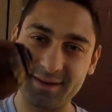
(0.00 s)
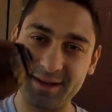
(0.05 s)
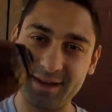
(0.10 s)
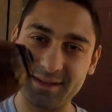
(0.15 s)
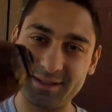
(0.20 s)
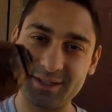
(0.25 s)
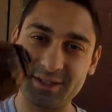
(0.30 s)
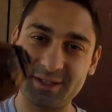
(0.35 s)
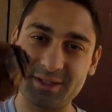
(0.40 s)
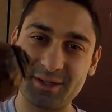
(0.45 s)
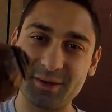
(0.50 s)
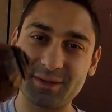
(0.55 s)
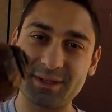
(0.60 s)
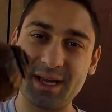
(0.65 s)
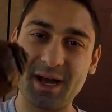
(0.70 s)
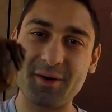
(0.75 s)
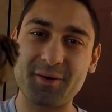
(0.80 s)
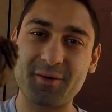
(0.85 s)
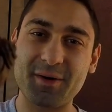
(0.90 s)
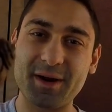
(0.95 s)
just shows
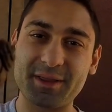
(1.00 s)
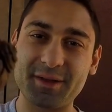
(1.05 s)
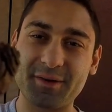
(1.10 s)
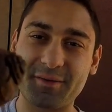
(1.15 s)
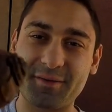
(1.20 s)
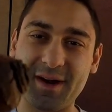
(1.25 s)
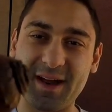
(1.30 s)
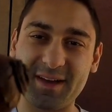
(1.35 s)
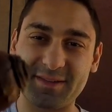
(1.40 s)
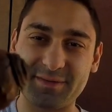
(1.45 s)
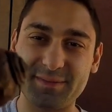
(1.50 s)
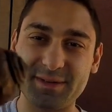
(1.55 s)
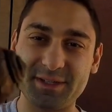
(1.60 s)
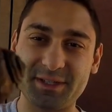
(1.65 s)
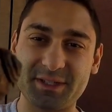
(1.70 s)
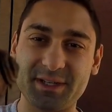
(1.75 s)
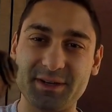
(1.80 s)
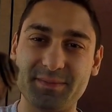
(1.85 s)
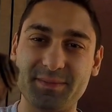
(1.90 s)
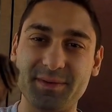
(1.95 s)
how great the
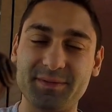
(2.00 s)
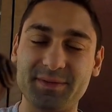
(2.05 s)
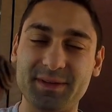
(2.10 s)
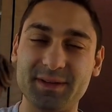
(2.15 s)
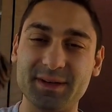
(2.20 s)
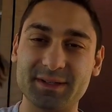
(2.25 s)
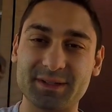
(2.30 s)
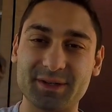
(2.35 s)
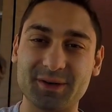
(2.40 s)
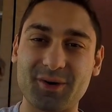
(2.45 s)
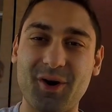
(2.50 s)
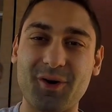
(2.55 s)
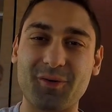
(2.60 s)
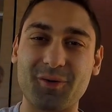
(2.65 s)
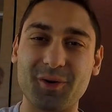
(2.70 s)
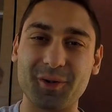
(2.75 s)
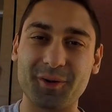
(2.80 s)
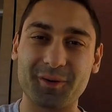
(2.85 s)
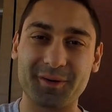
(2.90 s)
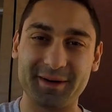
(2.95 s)
craftsmanship of the cigar
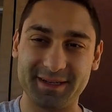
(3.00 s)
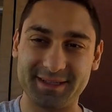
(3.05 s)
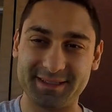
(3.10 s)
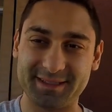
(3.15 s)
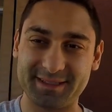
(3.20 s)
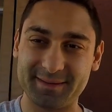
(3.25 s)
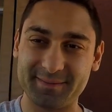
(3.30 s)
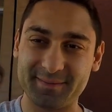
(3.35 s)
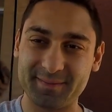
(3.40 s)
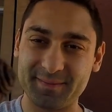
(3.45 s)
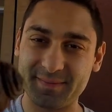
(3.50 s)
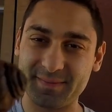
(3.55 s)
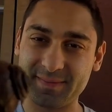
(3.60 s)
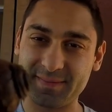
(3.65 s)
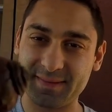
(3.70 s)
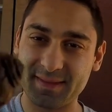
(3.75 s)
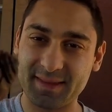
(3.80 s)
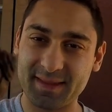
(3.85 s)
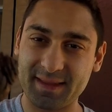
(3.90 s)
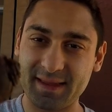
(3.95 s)
roller is.
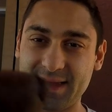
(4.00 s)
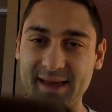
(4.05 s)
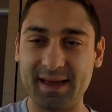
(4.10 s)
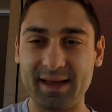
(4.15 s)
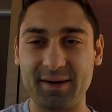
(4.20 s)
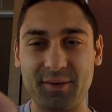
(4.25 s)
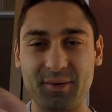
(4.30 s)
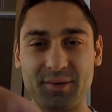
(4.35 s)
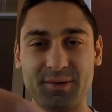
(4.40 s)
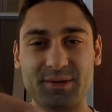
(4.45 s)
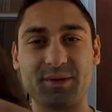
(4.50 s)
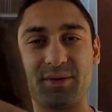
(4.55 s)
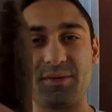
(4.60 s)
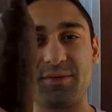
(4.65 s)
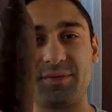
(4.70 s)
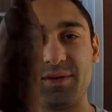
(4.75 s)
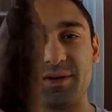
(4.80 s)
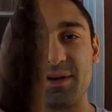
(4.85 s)
And also the foot